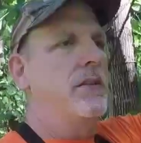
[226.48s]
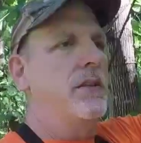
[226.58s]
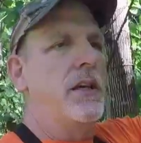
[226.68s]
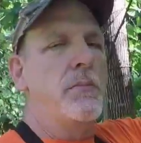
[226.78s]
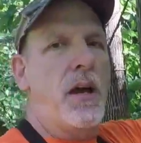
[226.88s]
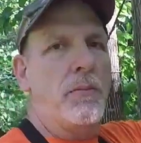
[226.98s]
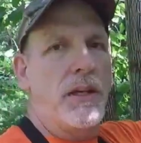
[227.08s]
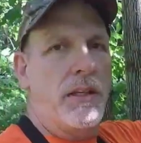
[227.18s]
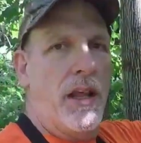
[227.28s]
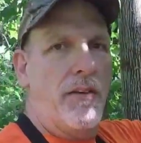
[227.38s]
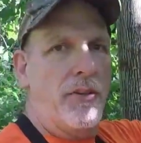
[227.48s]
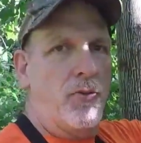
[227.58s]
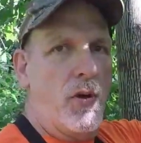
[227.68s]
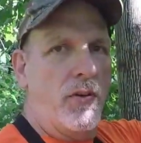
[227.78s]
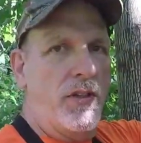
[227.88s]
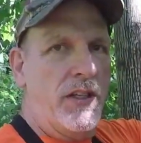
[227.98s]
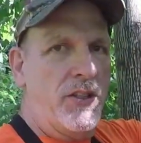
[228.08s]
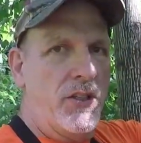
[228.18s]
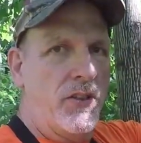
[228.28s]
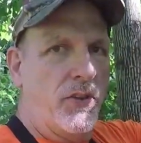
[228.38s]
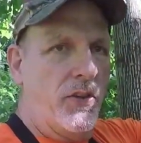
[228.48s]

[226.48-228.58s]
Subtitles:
He might be 11, 12 inches.